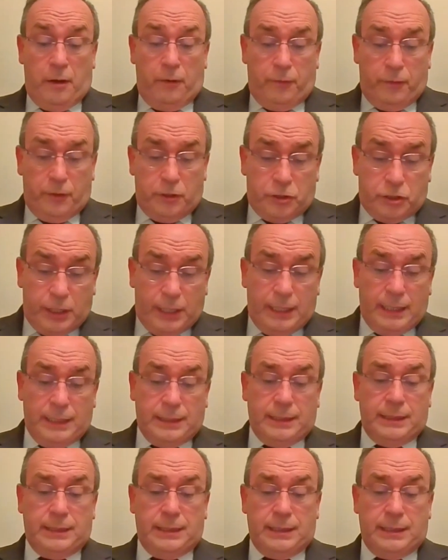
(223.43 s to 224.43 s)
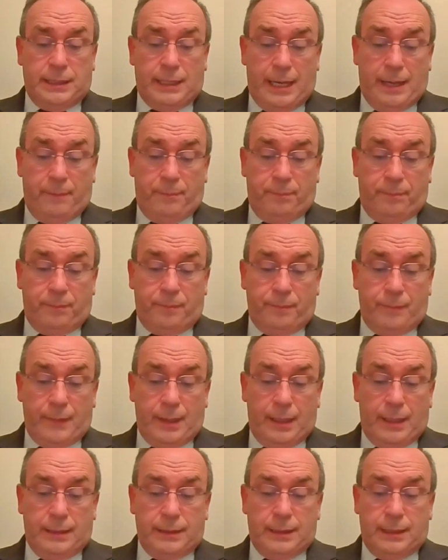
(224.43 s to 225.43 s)
For Jesus has come
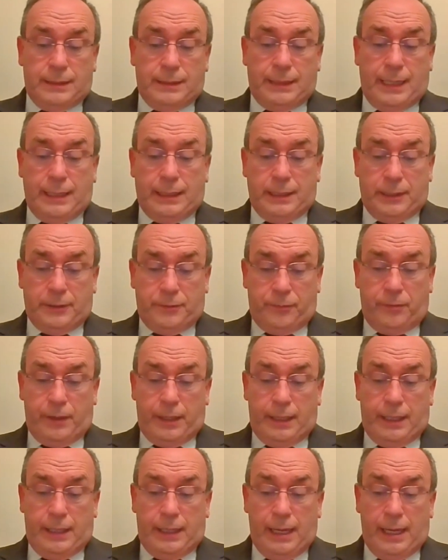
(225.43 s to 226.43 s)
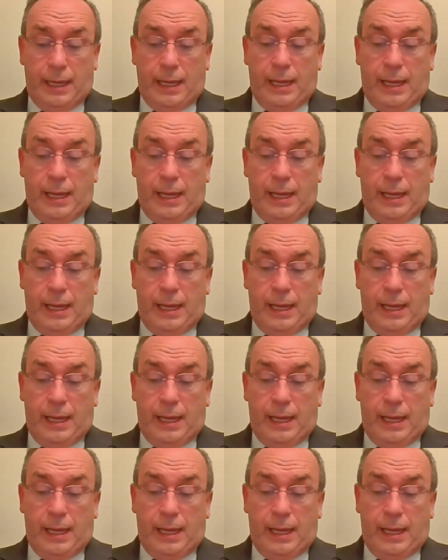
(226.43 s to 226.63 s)
to set us free.